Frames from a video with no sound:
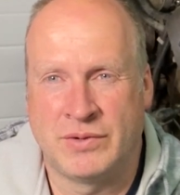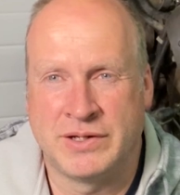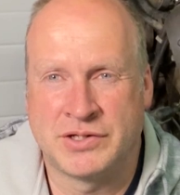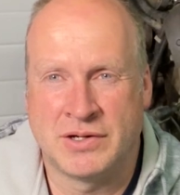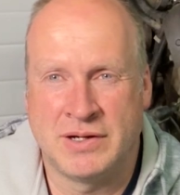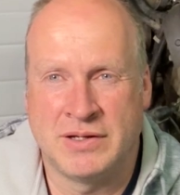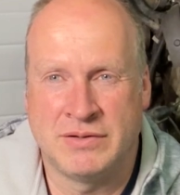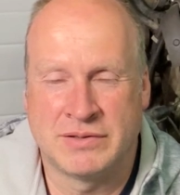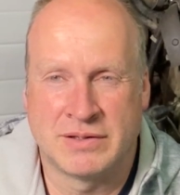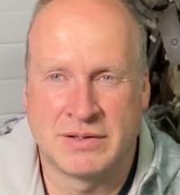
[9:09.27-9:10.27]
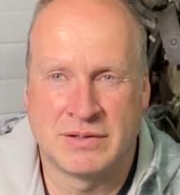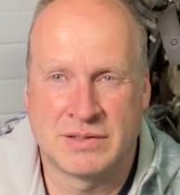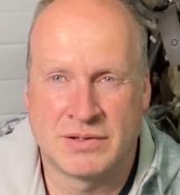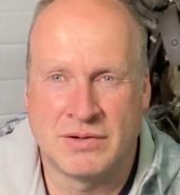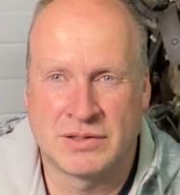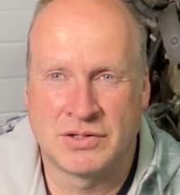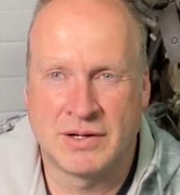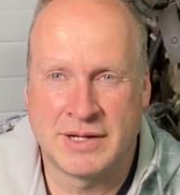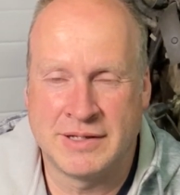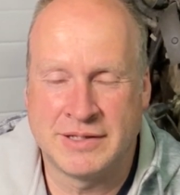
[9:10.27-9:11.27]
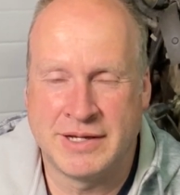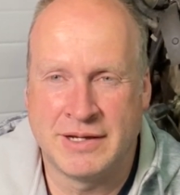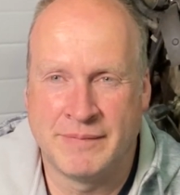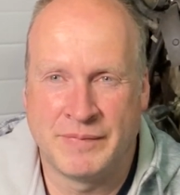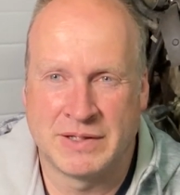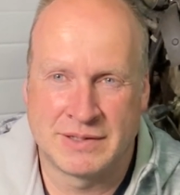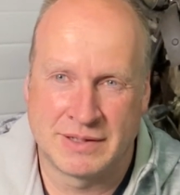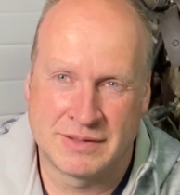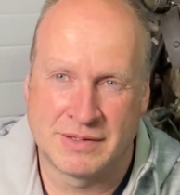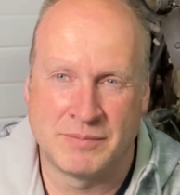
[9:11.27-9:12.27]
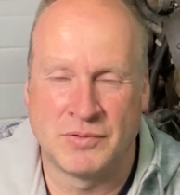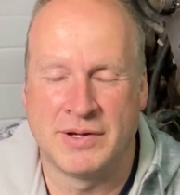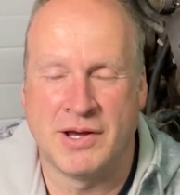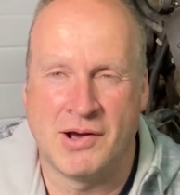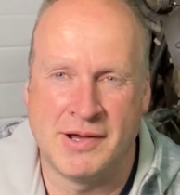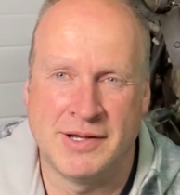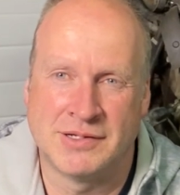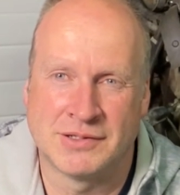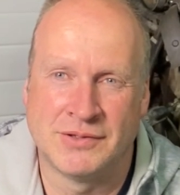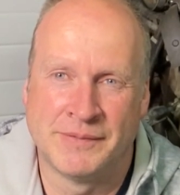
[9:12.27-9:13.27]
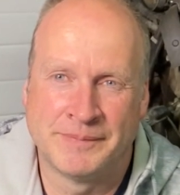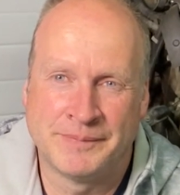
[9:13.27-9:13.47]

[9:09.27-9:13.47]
you try and use the stock truck intake. It sticks up pretty high, so